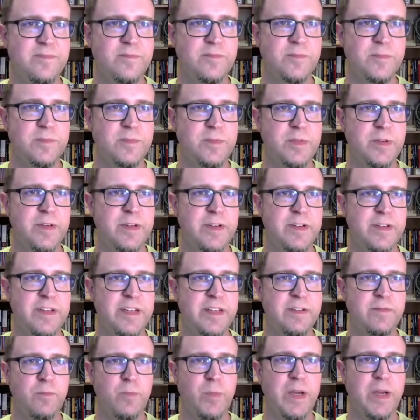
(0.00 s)
Probably
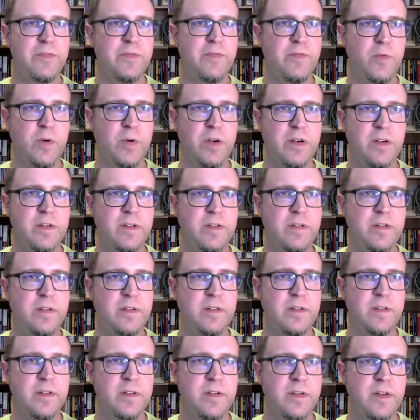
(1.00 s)
wait for.
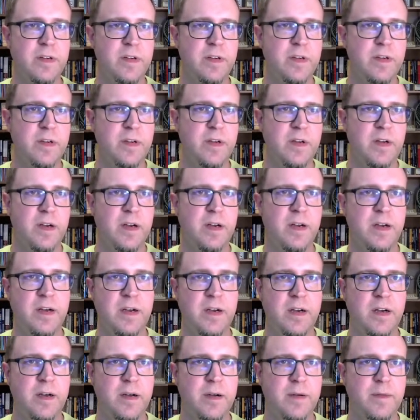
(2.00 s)

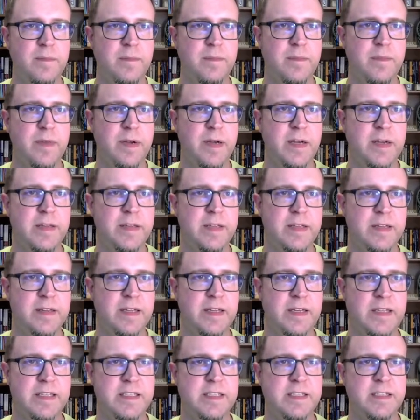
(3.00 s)
And then
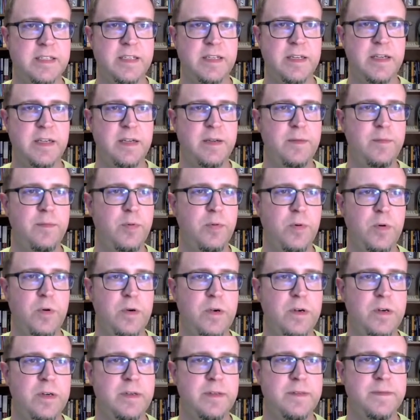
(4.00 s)
let's
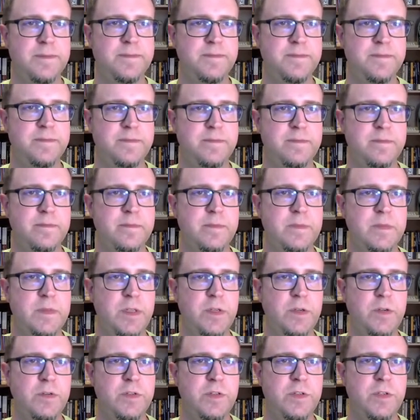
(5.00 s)
import
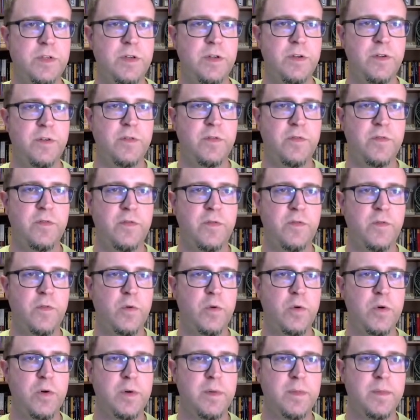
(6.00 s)
new to do
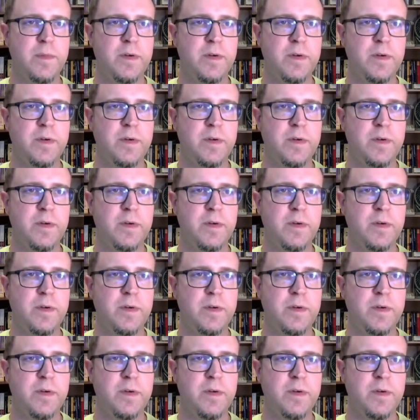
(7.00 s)
form.